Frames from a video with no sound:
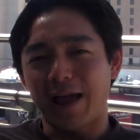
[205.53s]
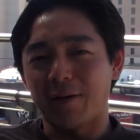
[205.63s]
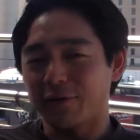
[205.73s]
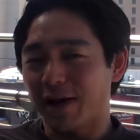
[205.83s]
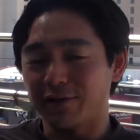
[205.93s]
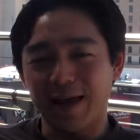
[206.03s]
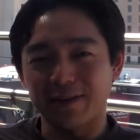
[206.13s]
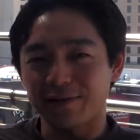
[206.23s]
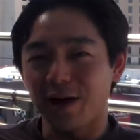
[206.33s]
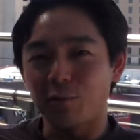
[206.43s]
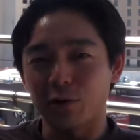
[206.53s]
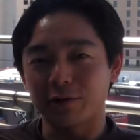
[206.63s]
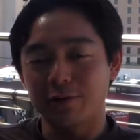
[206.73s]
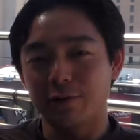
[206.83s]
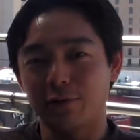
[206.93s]
advertising has not
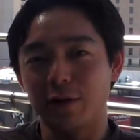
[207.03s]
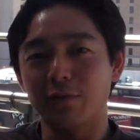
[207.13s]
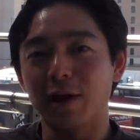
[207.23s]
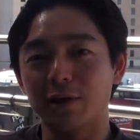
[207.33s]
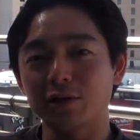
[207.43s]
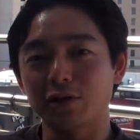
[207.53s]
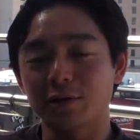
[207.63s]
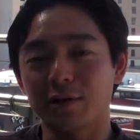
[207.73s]
worked to their advantage.